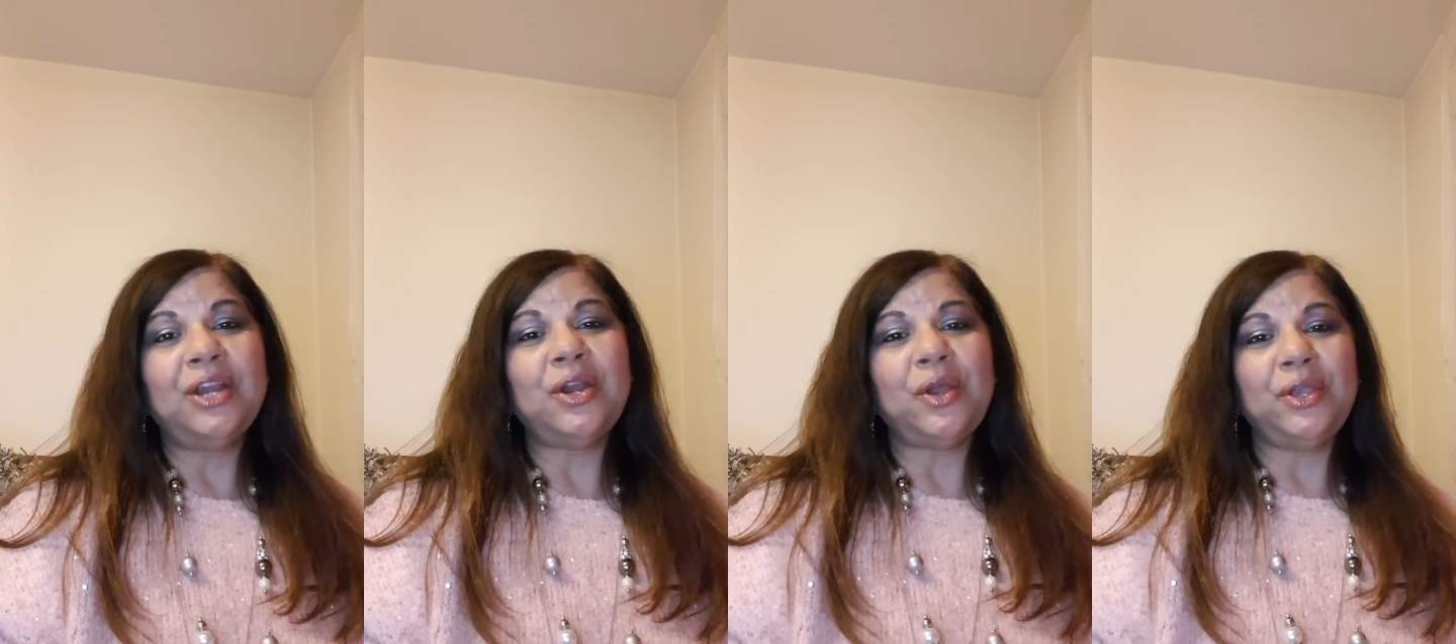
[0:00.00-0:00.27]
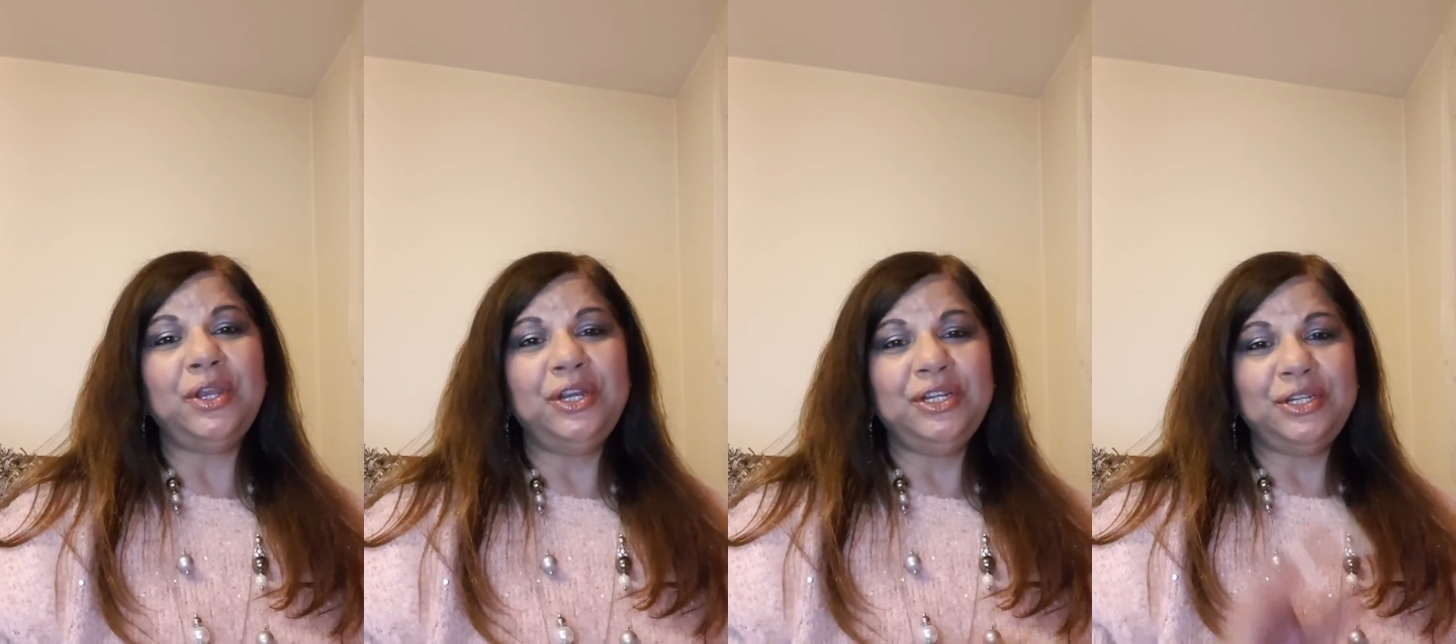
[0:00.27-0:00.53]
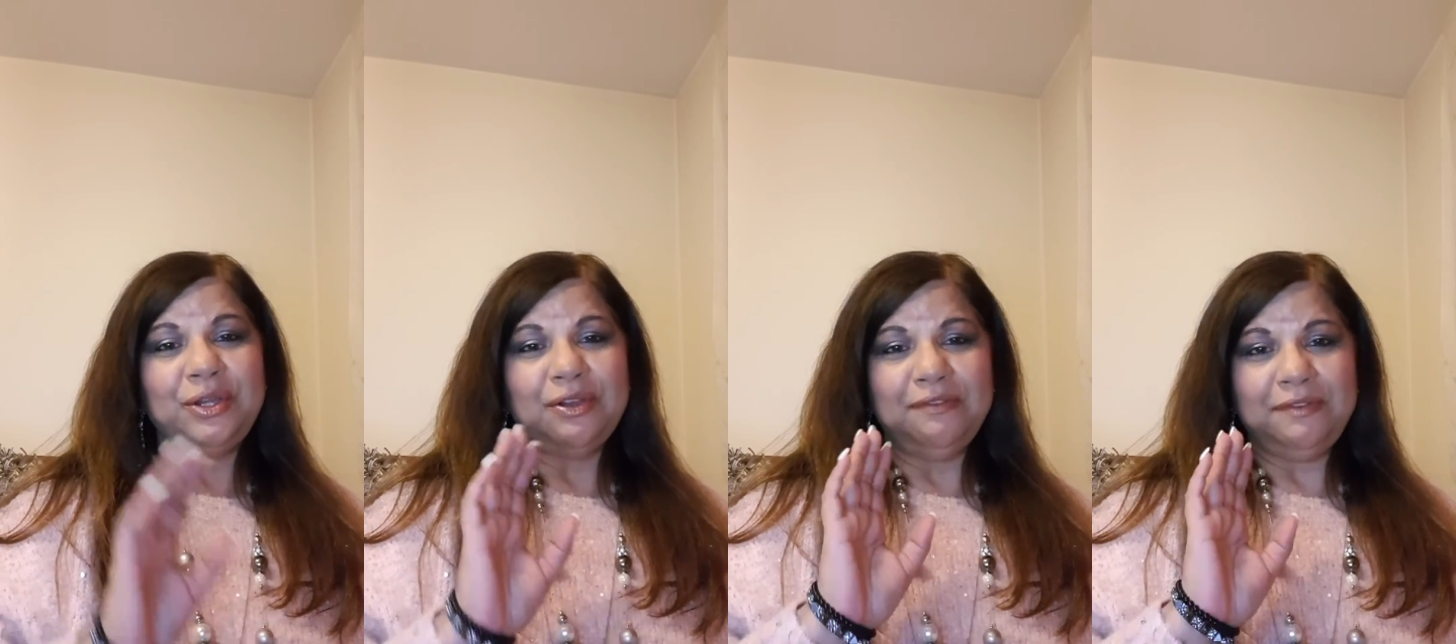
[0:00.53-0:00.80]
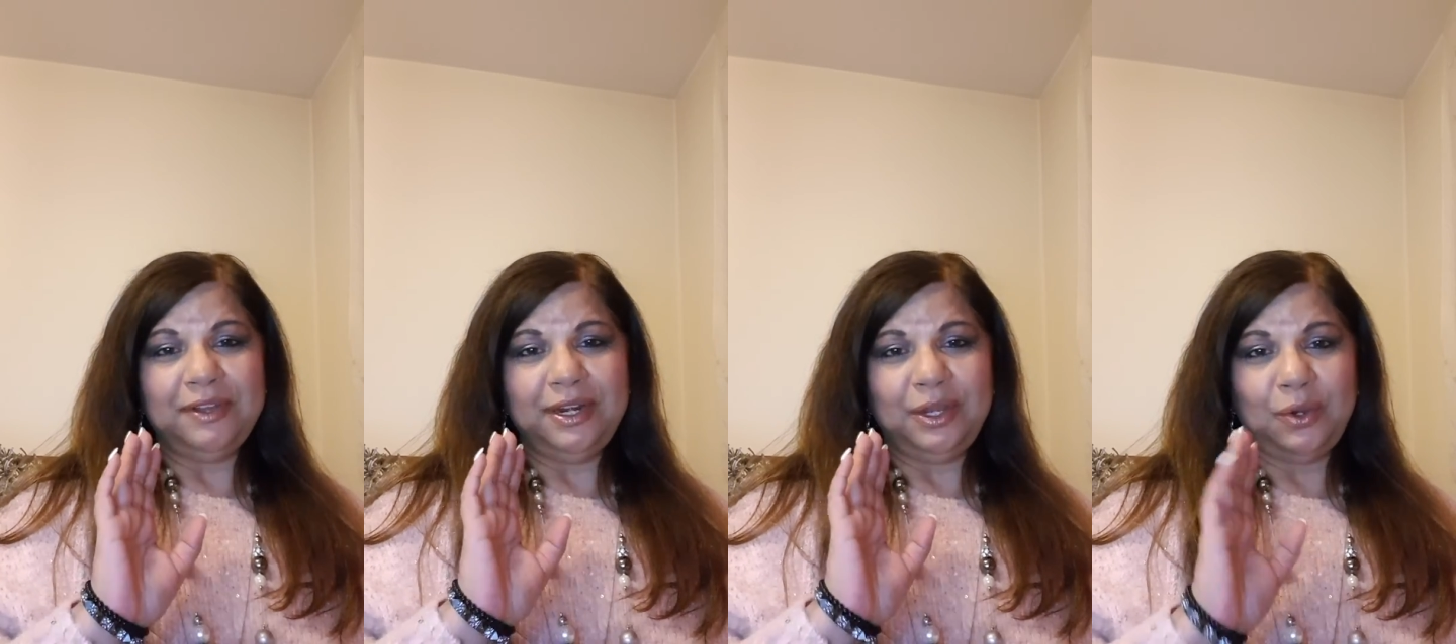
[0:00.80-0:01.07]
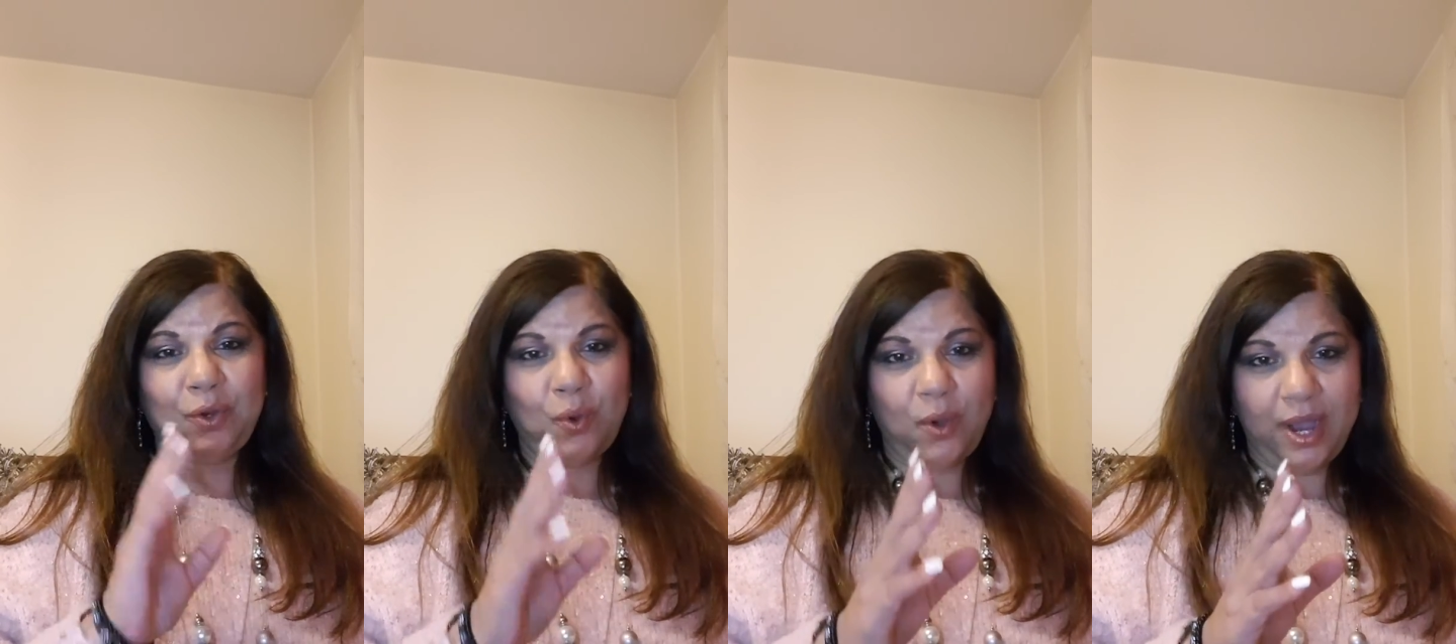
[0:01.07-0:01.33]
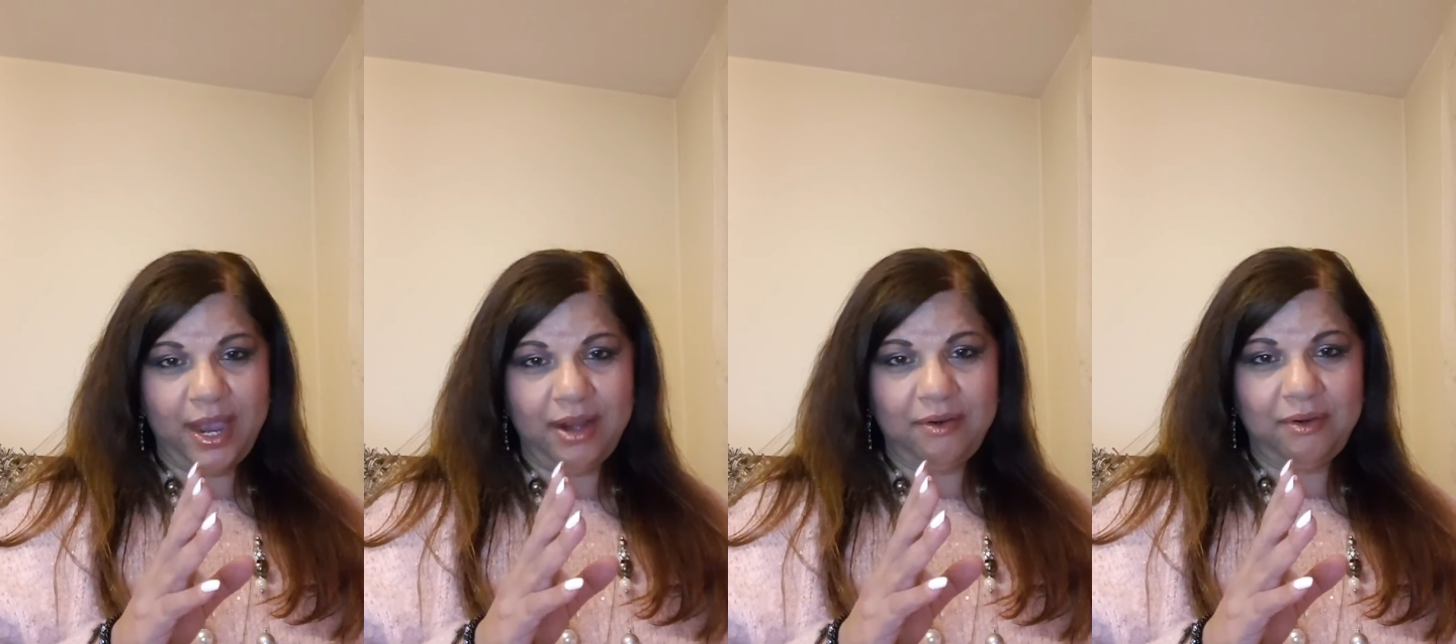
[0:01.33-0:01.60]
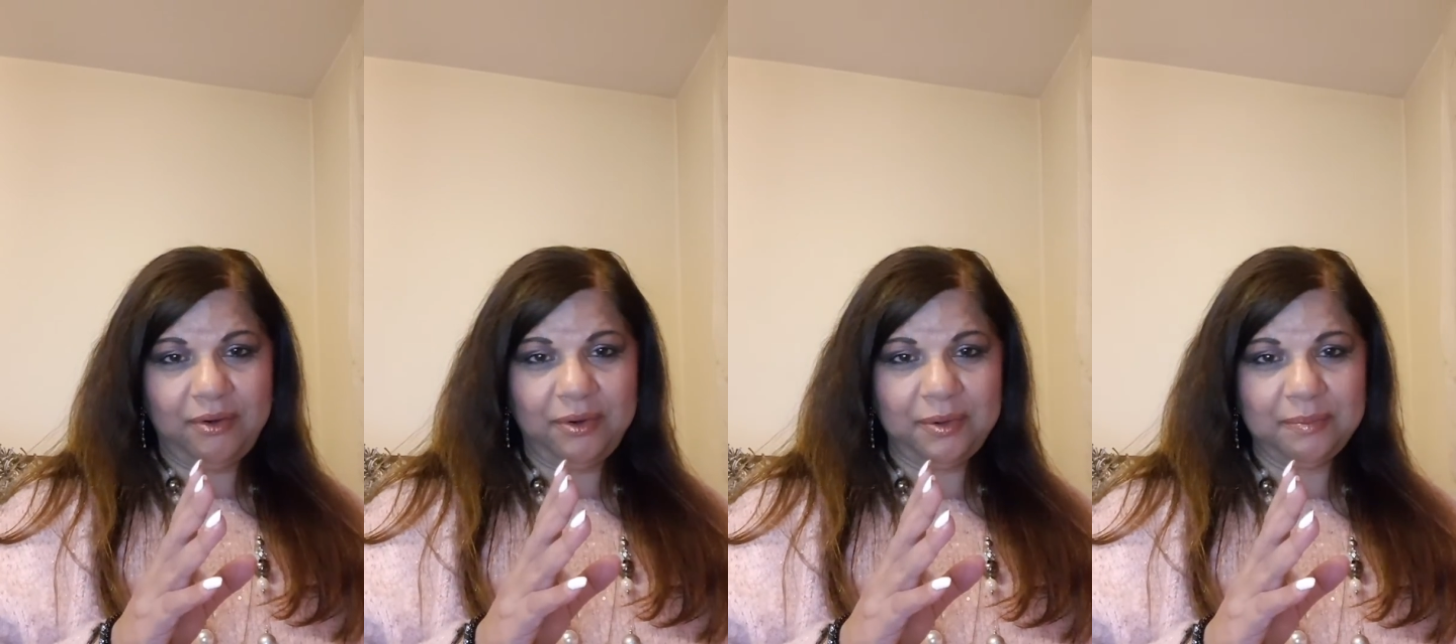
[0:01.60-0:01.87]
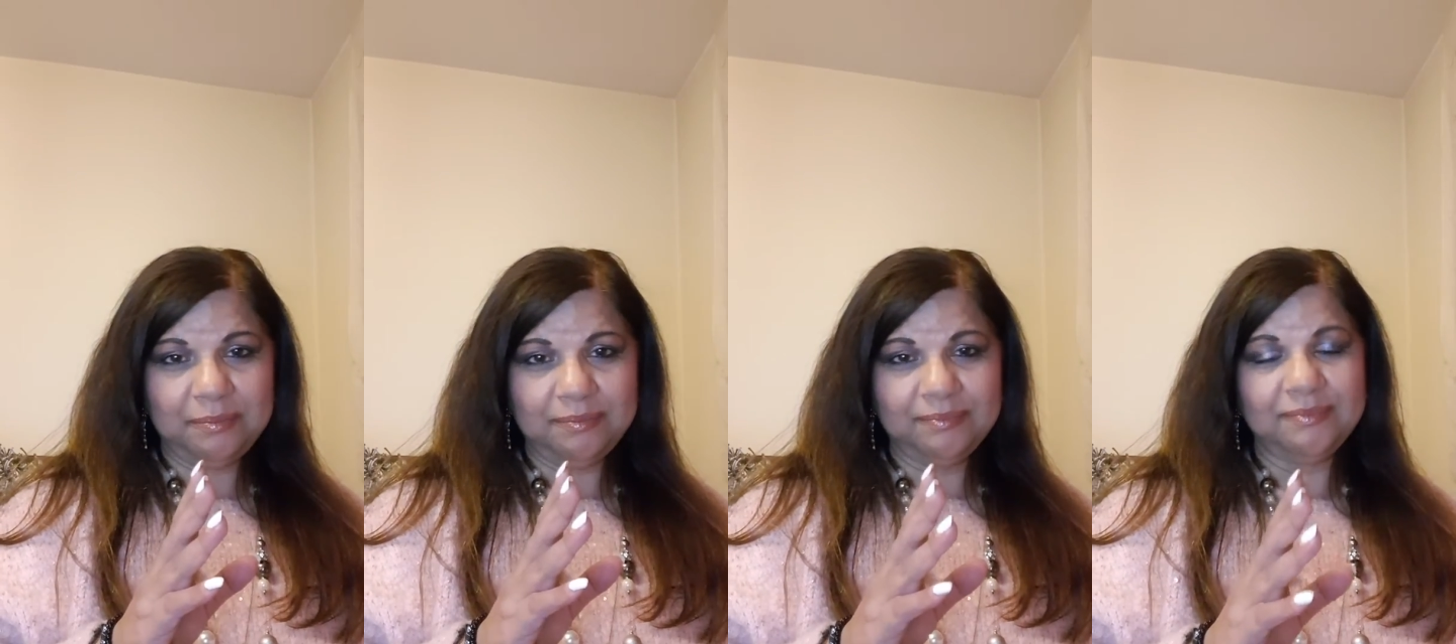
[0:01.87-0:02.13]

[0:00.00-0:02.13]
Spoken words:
No, you need to go and find a quiet room